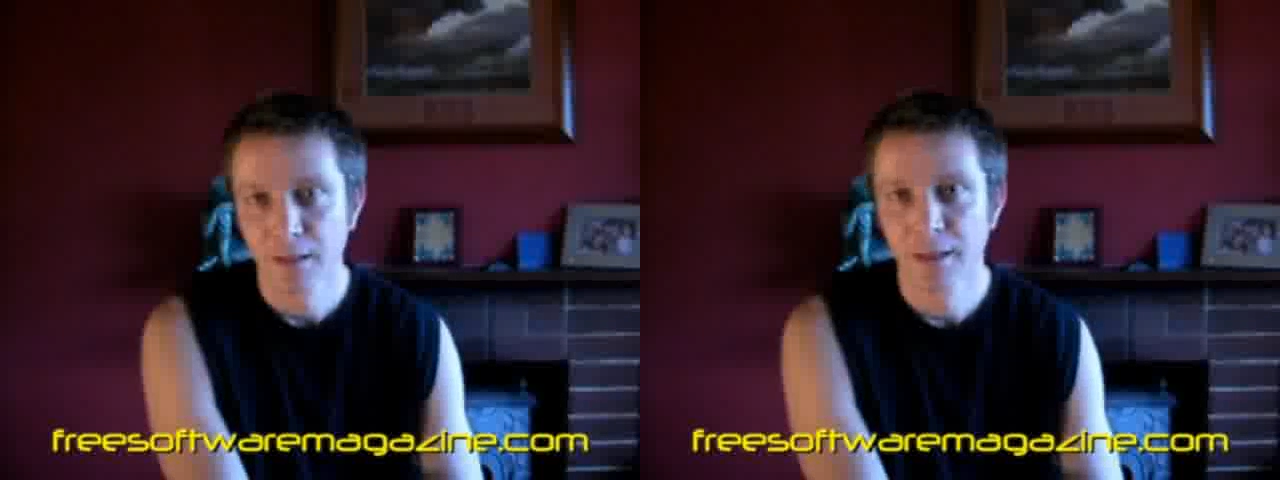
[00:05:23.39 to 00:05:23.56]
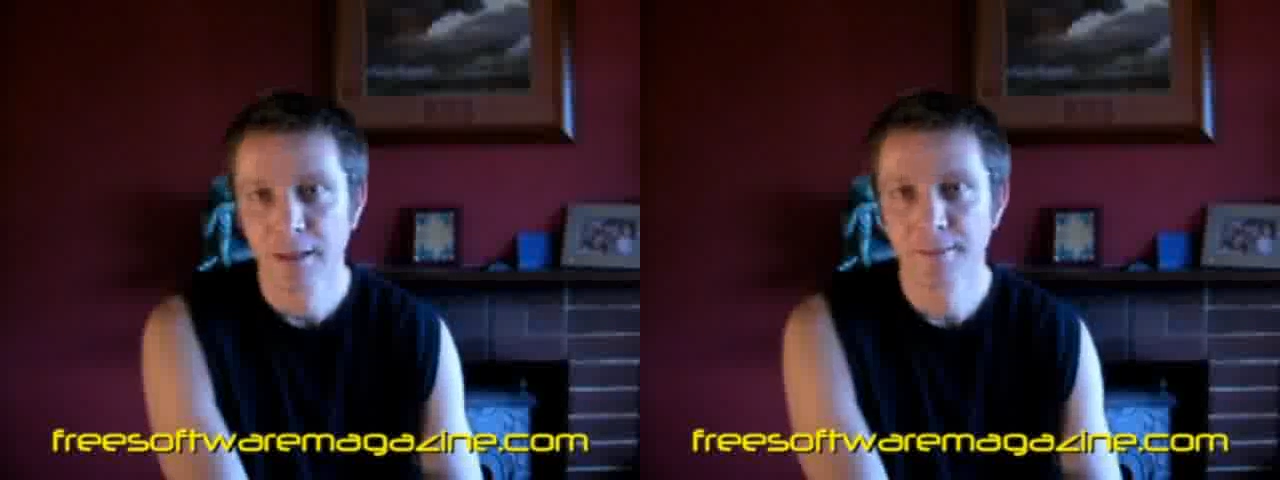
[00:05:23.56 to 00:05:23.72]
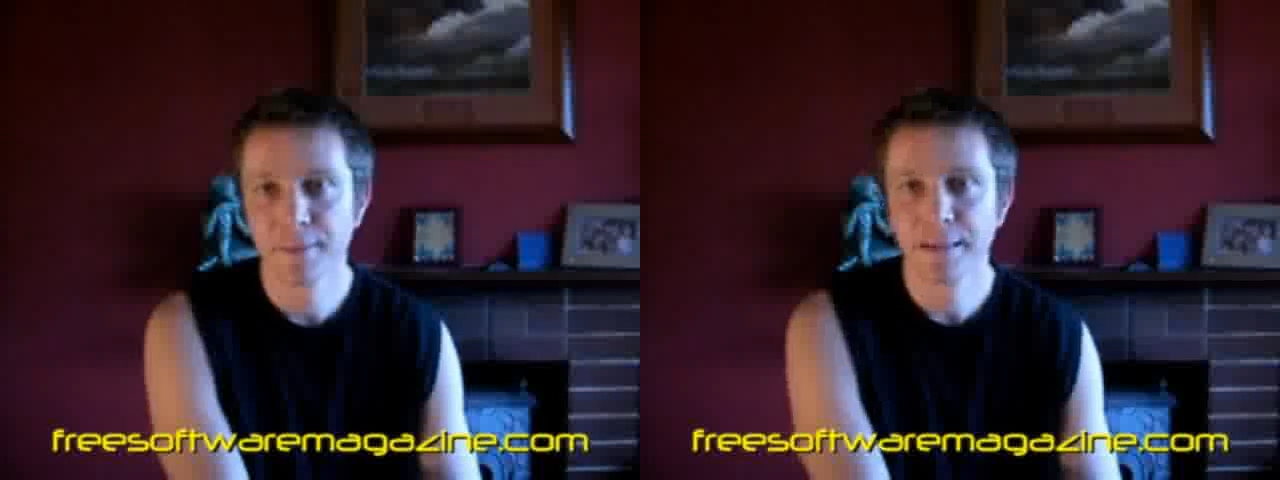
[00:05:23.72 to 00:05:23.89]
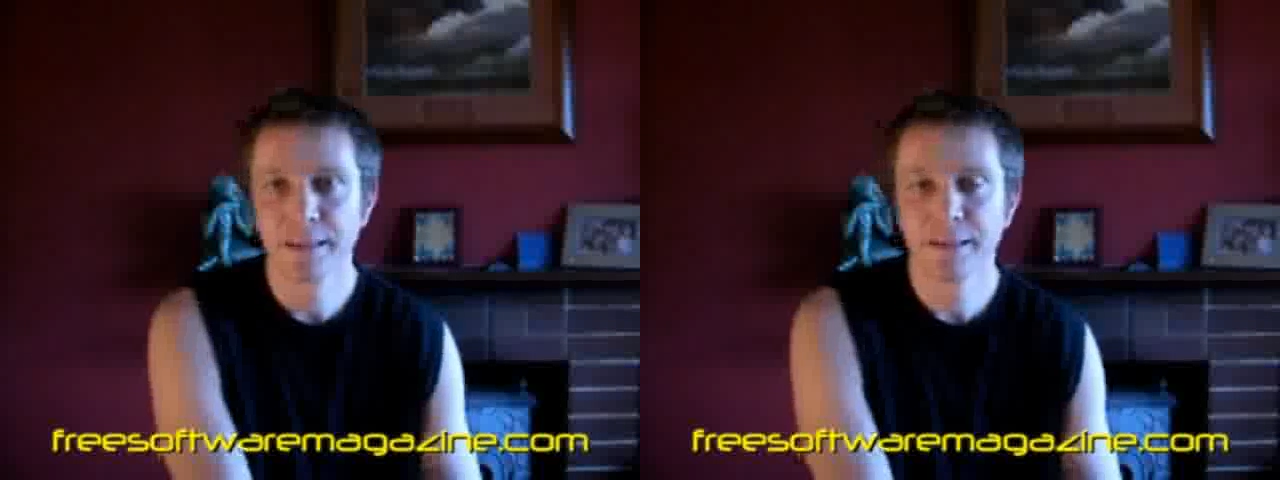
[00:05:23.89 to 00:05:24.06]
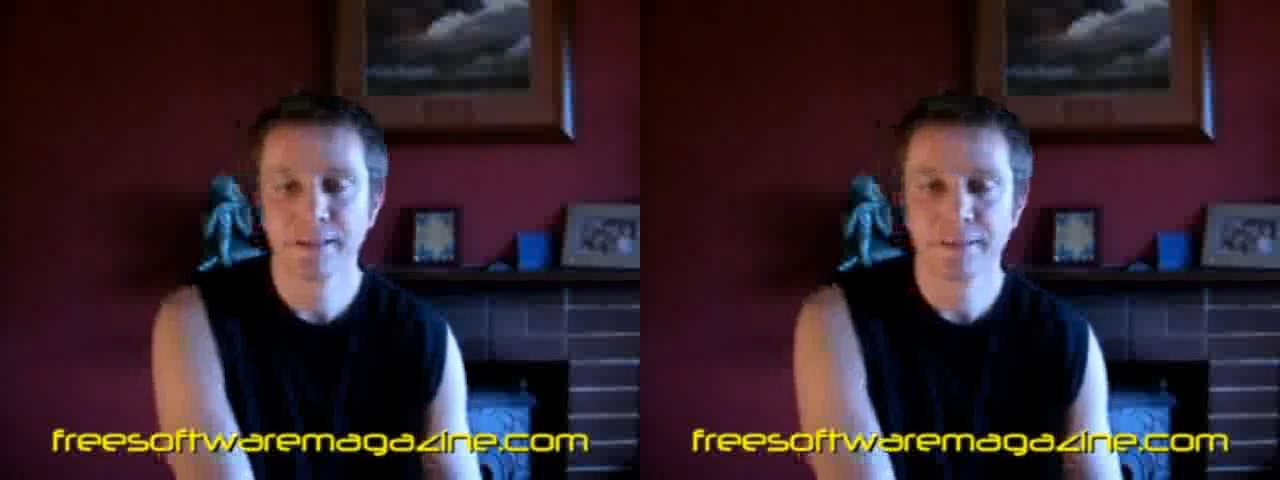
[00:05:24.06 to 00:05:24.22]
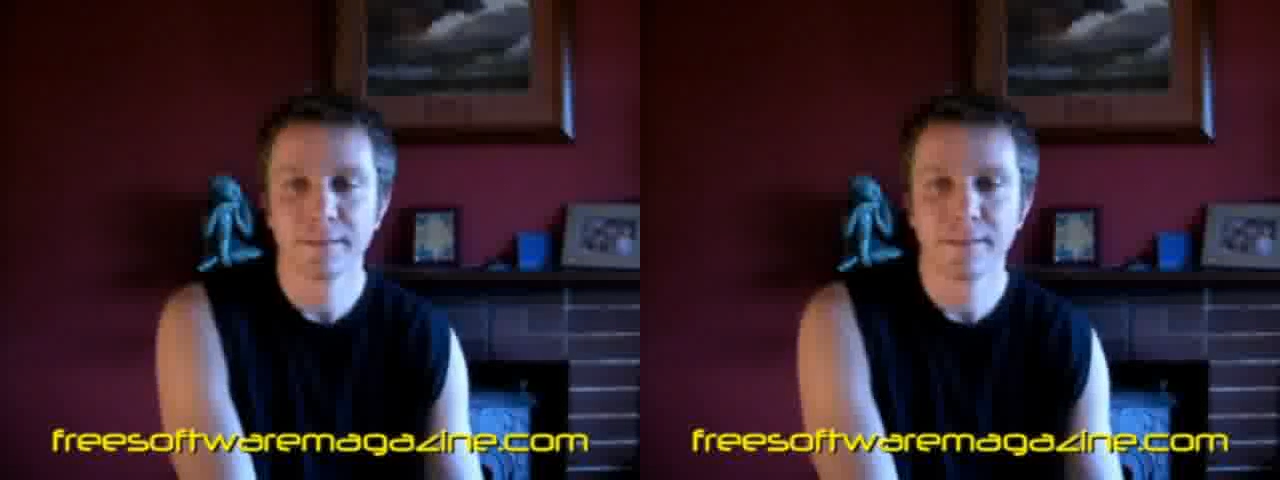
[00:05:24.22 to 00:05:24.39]

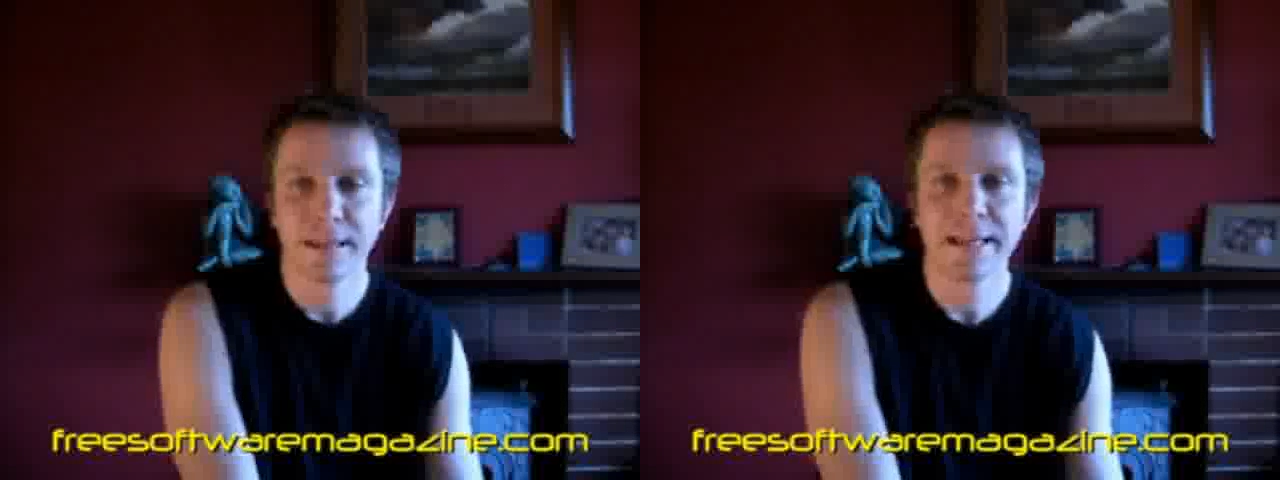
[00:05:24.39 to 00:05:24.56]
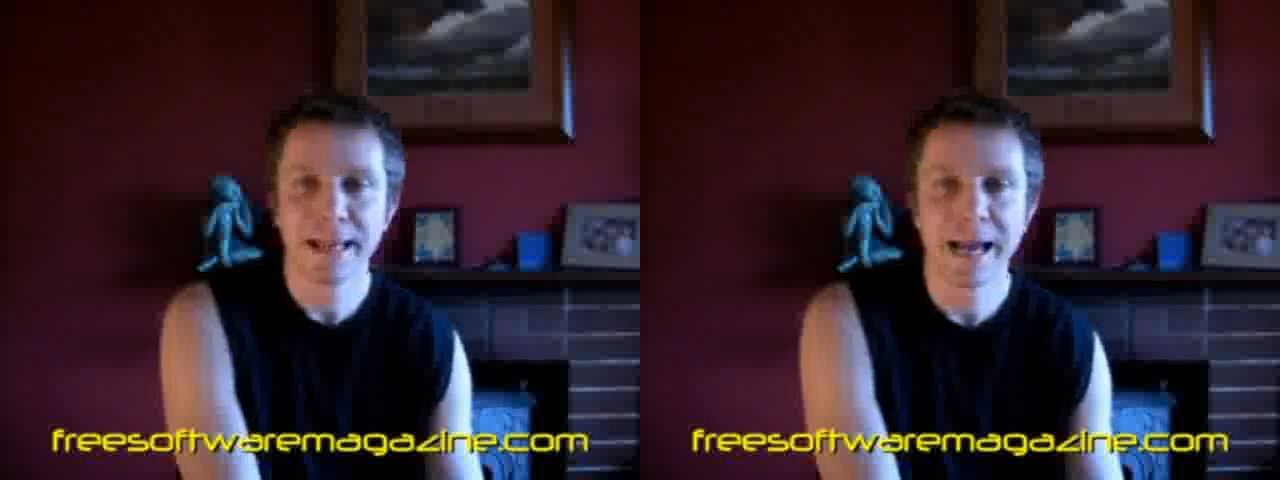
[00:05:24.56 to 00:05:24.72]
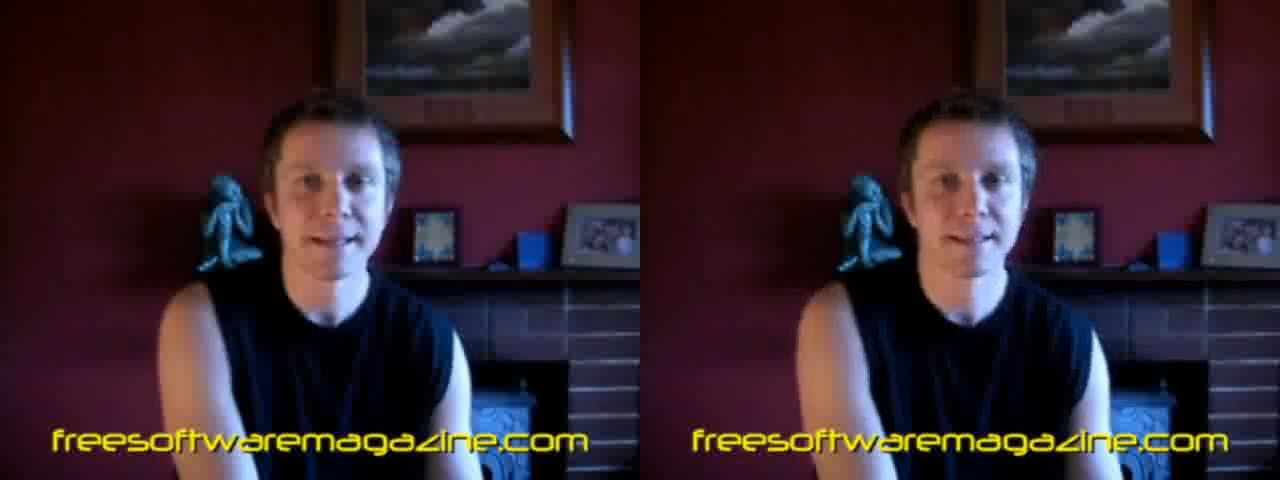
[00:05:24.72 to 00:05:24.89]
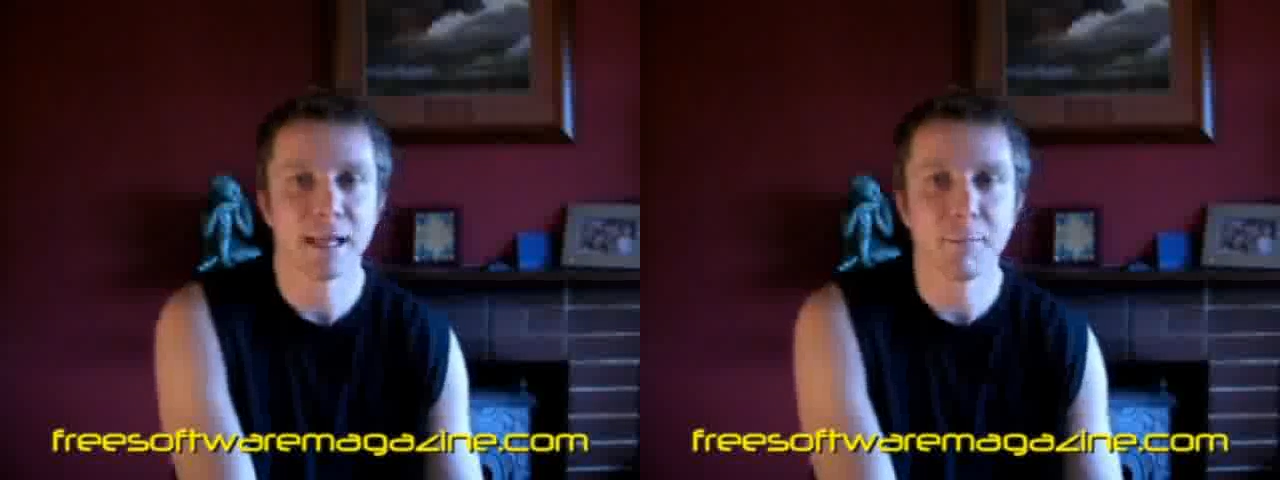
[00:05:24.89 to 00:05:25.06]
they get